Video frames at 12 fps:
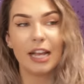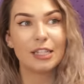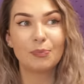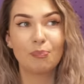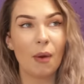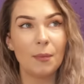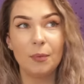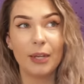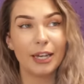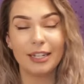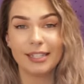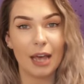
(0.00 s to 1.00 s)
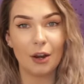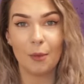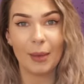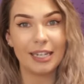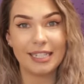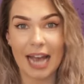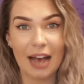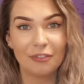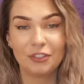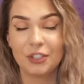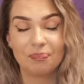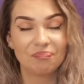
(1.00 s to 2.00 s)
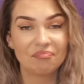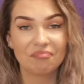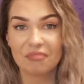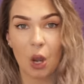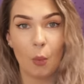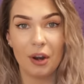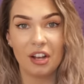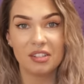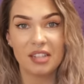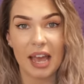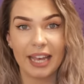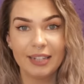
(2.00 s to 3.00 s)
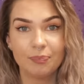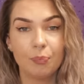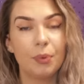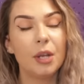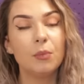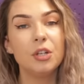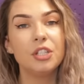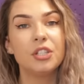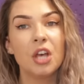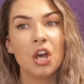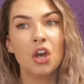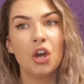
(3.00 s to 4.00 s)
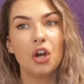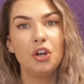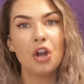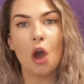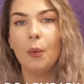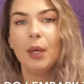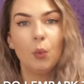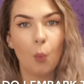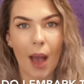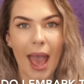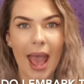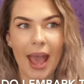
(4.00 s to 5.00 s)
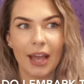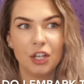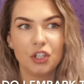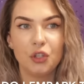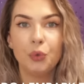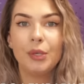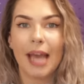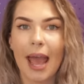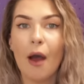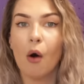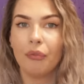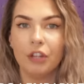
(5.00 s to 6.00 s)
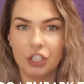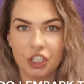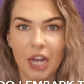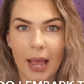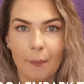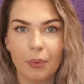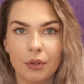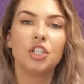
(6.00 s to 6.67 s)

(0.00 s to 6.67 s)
It's probably going to sound a bit daft when I say it, but it was knowing where to get on the ship.